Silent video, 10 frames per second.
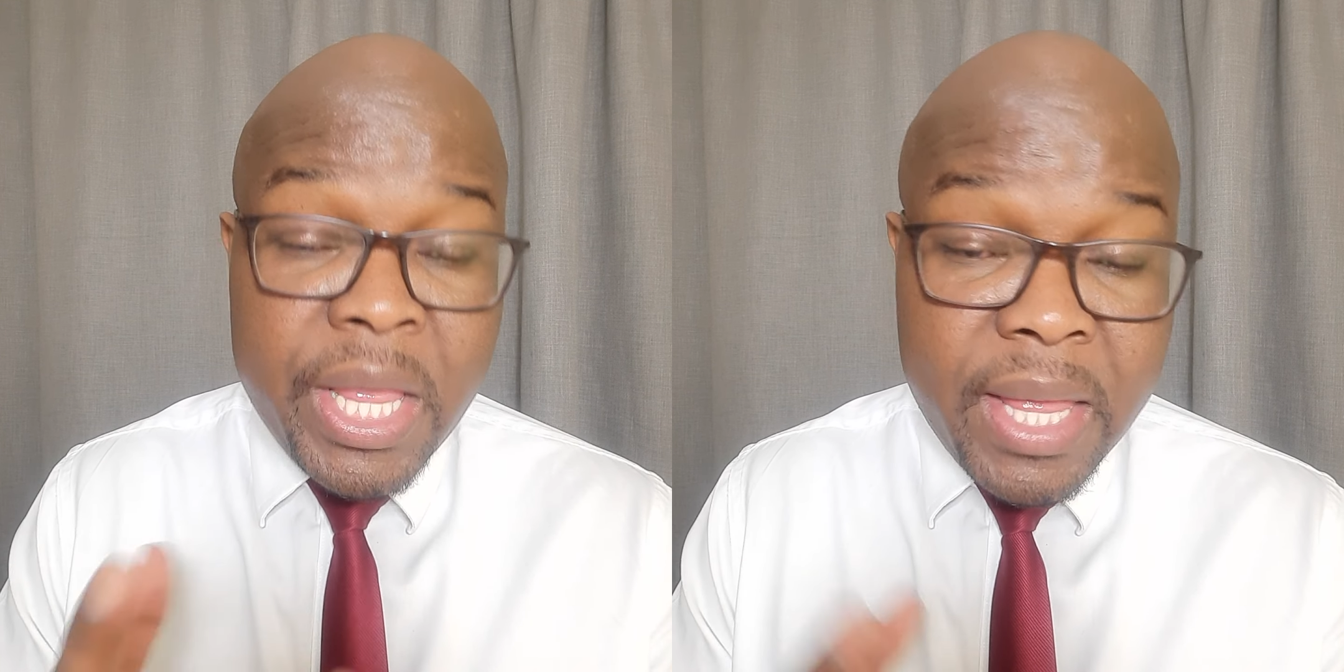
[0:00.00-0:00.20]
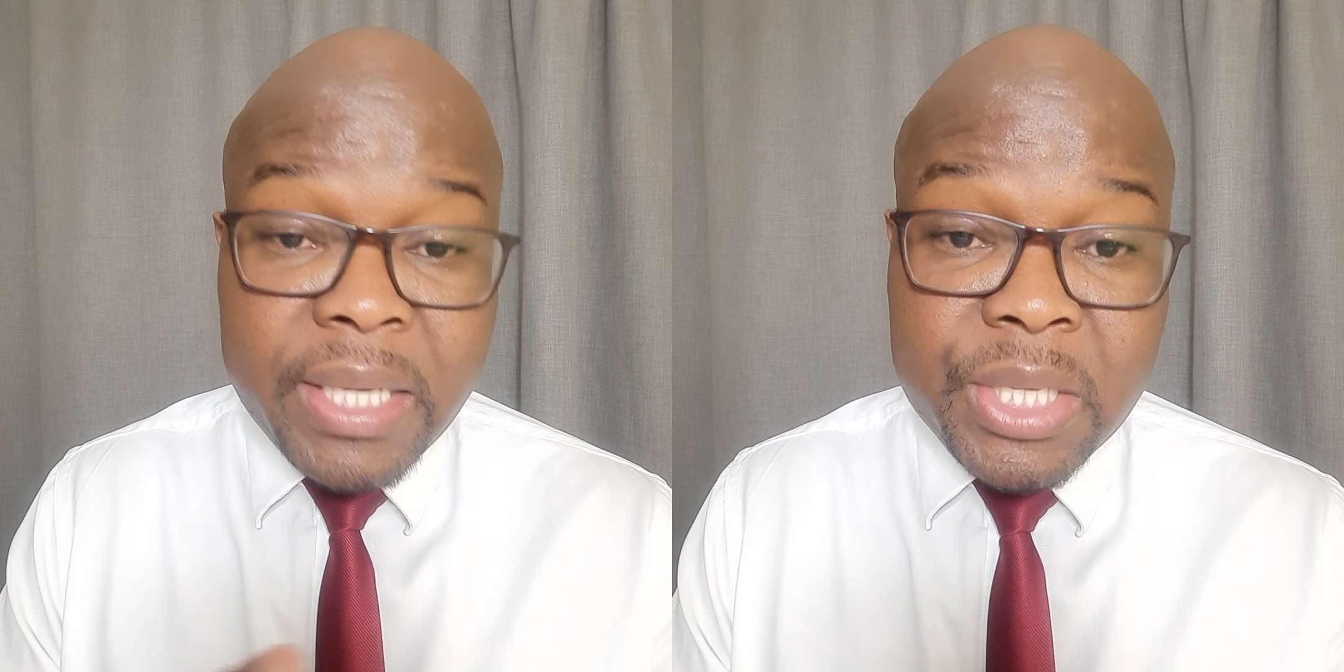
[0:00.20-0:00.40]

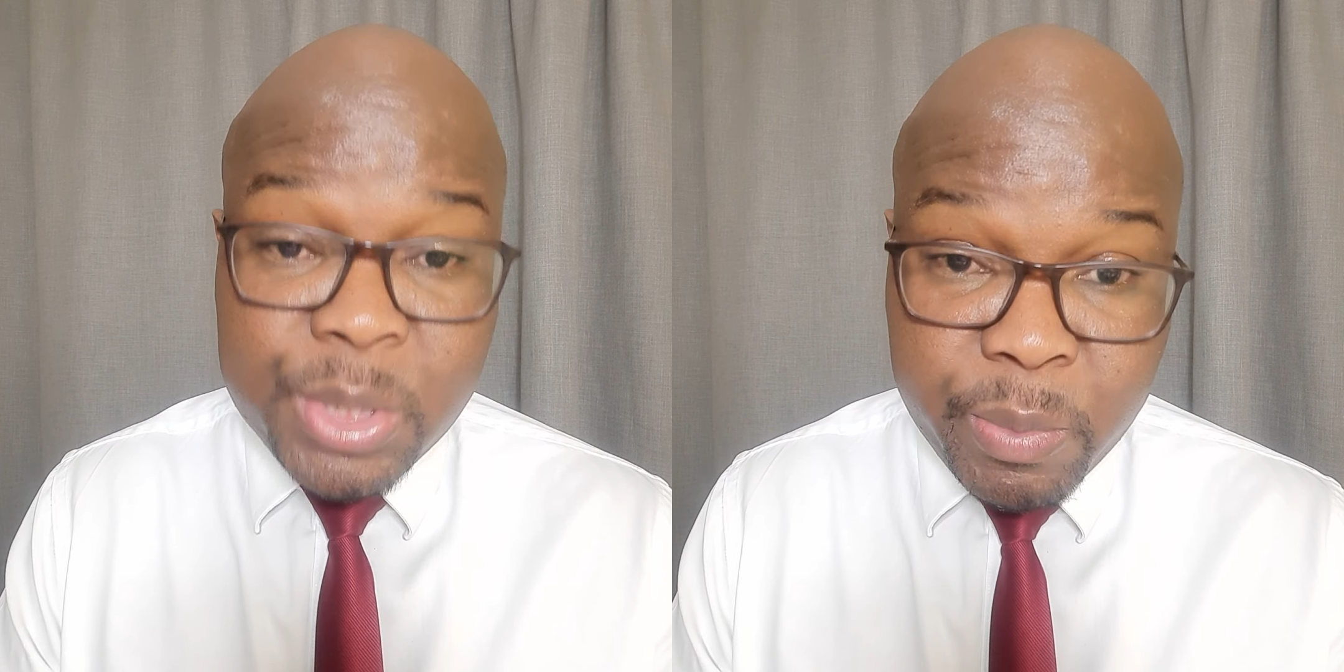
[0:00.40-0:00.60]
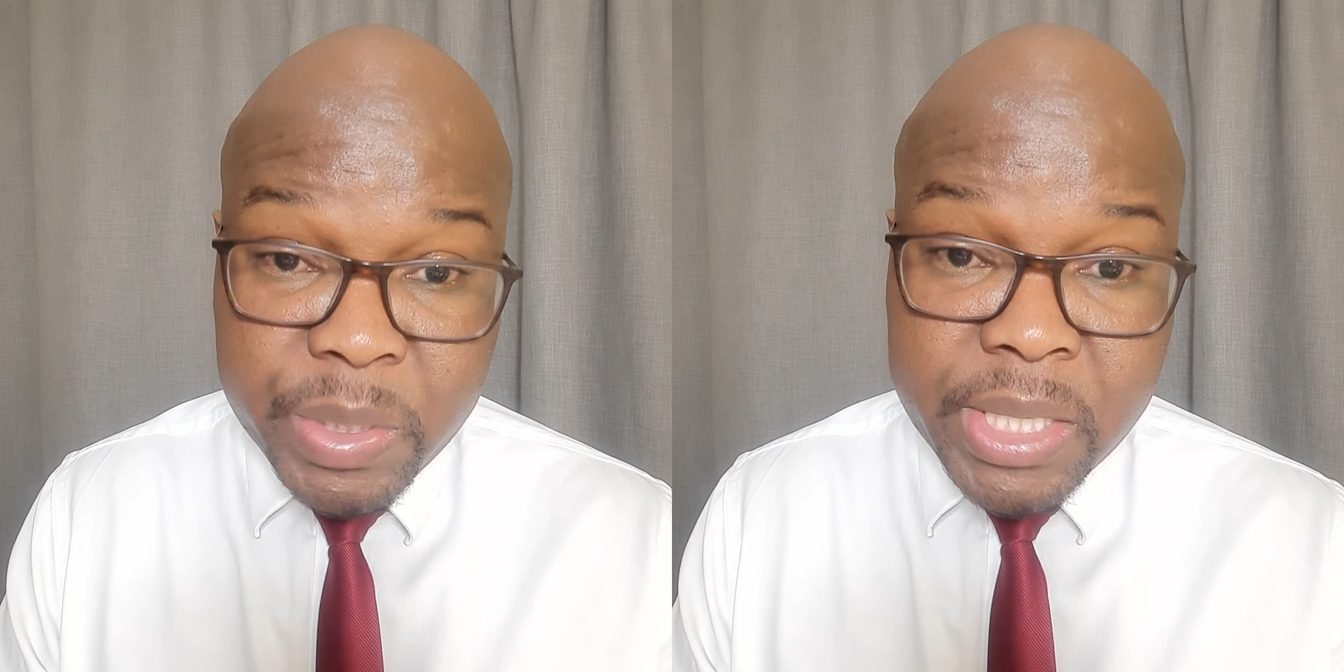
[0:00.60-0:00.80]
that needs
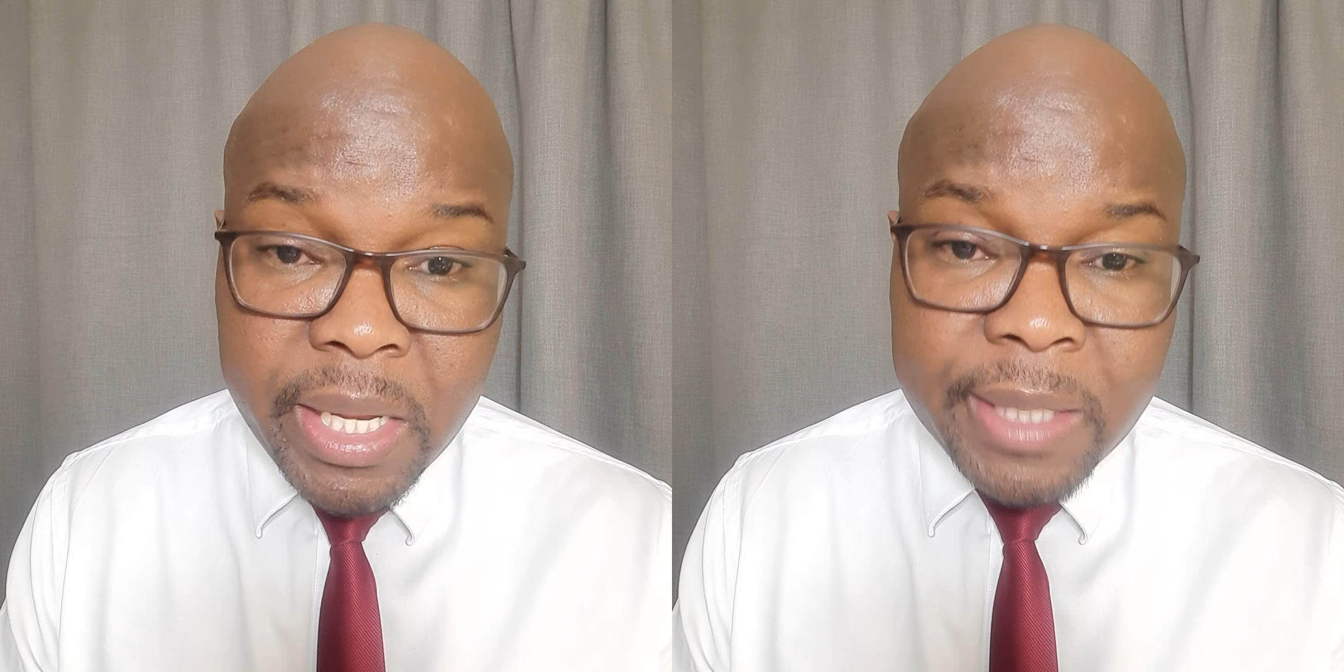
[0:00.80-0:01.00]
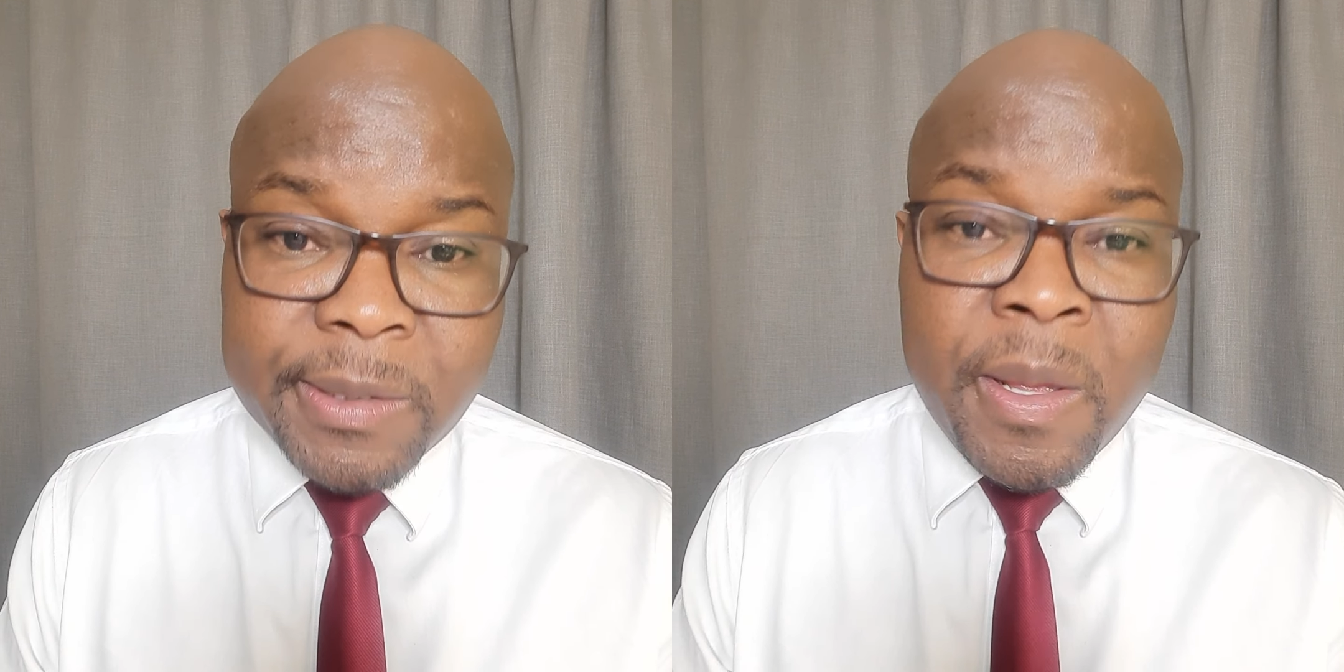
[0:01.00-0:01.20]
to be
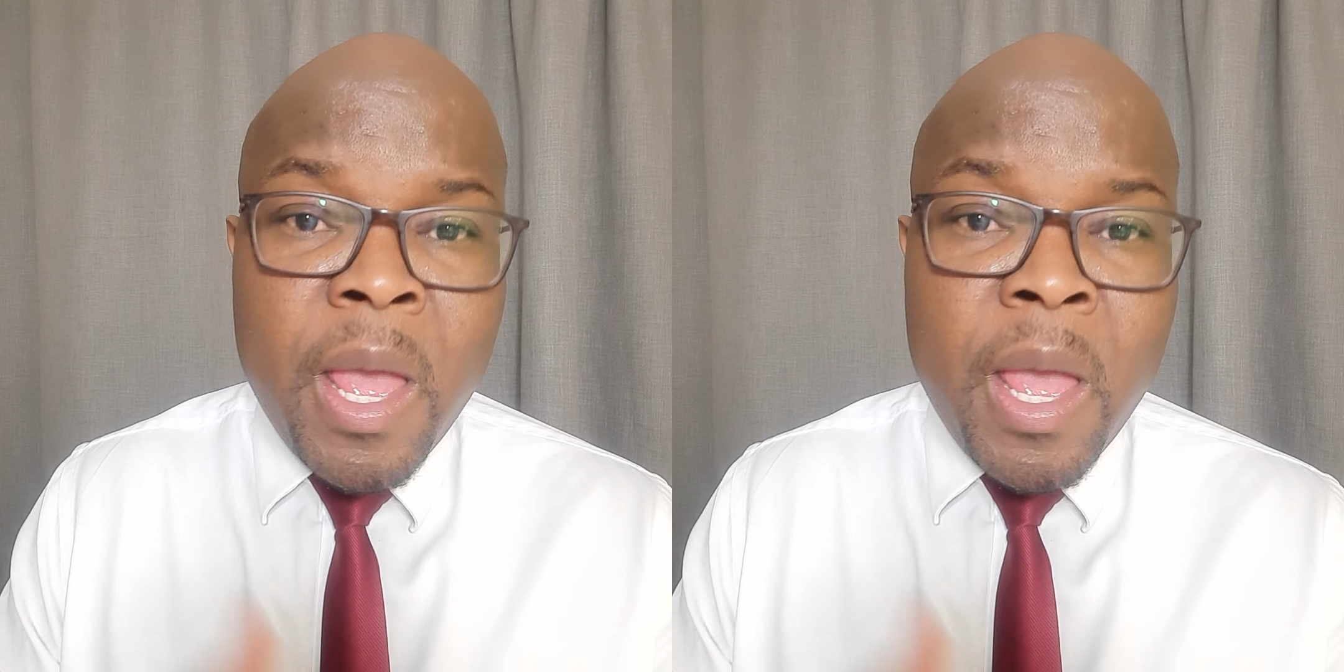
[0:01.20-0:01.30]
settled.